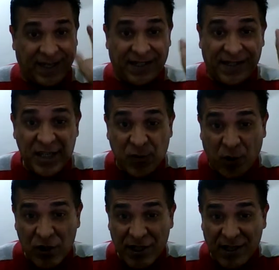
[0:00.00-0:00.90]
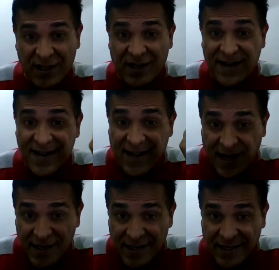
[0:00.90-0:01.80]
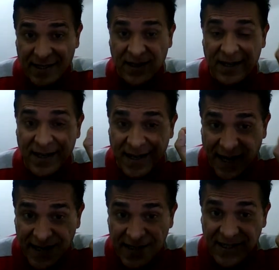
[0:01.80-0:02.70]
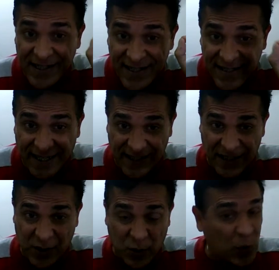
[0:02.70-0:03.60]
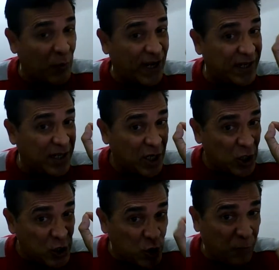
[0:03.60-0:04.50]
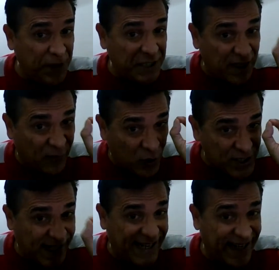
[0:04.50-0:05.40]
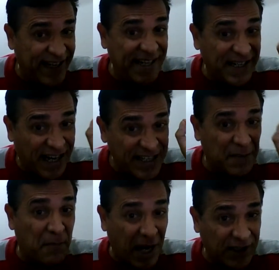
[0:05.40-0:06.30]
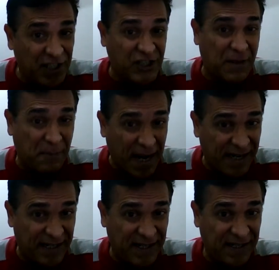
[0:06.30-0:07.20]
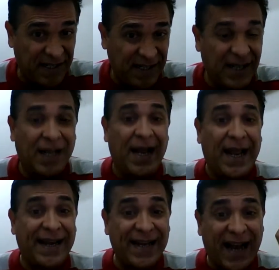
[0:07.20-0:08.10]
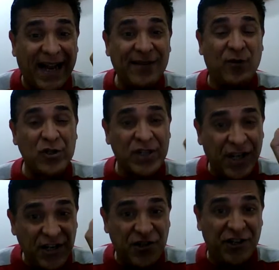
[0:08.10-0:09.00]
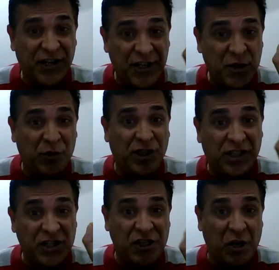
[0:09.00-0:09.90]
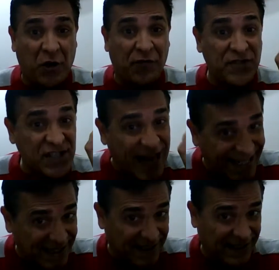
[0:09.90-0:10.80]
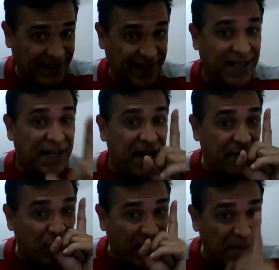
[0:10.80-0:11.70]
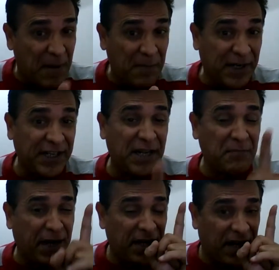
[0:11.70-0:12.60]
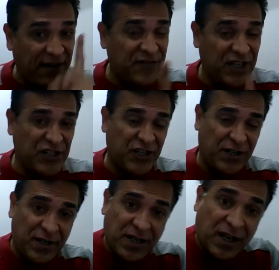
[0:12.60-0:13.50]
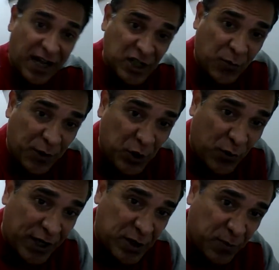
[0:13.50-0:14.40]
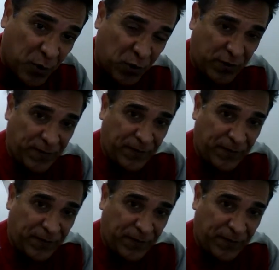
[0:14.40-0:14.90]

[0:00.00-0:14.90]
This was in 1996 when Jupiter was ending as a Mahadasha planet, and I was entering into the Dasha of Saturn. If you remember in my live session, the last video I spoke,